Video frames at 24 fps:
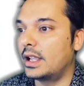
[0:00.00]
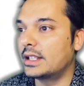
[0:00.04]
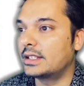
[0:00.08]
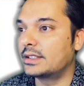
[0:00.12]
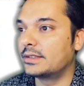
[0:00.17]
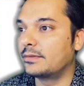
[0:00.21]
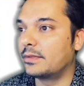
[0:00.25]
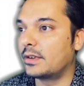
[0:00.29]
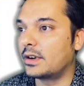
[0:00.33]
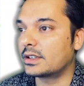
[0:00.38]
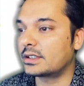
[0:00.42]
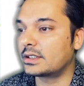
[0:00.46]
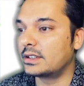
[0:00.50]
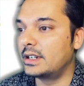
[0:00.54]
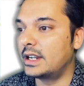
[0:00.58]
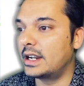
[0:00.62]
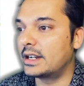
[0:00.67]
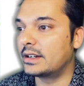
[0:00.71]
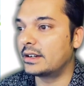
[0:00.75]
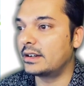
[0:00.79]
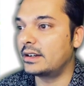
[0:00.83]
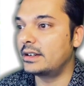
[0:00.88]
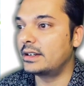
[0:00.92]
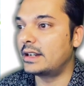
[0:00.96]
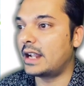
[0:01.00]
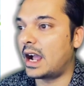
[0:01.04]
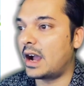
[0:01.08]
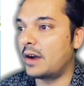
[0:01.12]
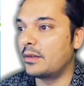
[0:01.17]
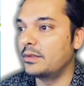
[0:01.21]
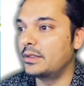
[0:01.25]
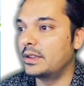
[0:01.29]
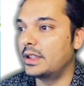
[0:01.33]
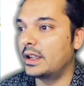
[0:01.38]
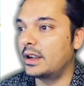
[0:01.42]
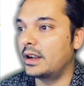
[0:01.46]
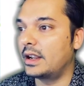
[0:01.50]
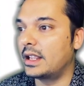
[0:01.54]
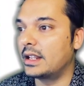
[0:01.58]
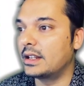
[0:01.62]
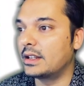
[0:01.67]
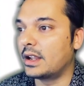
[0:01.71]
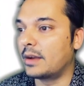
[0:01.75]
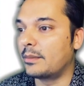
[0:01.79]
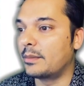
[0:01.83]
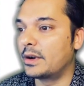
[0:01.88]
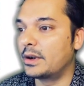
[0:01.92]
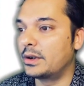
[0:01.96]
its first letter down there in
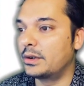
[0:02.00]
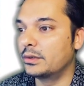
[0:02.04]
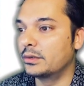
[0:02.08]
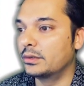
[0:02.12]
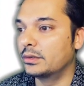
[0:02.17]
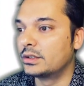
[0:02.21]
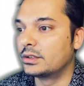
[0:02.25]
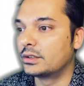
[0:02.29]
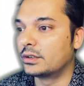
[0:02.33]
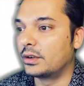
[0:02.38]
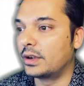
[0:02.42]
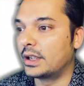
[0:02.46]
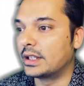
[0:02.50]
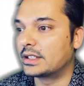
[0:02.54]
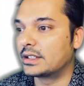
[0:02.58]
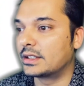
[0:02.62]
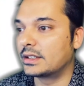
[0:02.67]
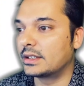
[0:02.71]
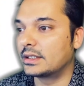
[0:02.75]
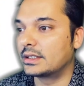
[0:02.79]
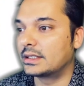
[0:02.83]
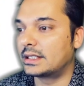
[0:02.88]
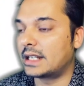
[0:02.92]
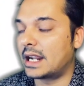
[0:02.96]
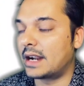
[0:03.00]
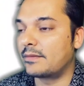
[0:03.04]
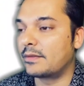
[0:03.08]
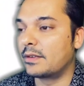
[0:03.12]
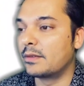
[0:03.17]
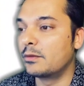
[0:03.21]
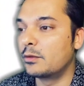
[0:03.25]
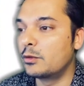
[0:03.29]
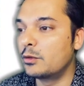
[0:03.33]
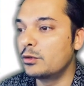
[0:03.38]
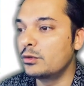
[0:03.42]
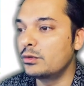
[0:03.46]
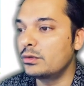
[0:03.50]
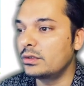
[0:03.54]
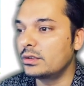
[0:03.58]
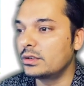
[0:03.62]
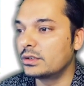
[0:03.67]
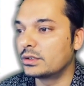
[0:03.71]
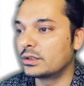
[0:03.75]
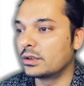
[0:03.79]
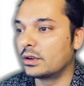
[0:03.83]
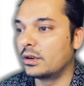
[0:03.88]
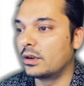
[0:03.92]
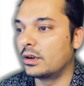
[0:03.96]
number 2 so it's start from Ku
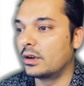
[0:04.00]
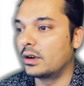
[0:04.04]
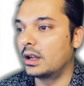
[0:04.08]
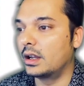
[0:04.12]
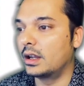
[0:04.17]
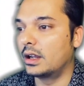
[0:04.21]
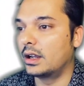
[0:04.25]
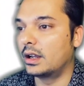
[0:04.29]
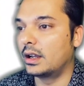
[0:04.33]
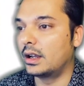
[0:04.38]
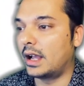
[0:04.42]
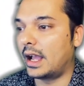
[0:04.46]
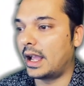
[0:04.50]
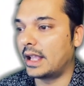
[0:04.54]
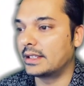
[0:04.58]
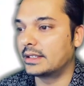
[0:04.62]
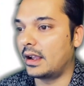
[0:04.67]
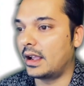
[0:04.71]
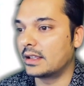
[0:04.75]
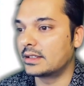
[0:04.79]
so uh, I,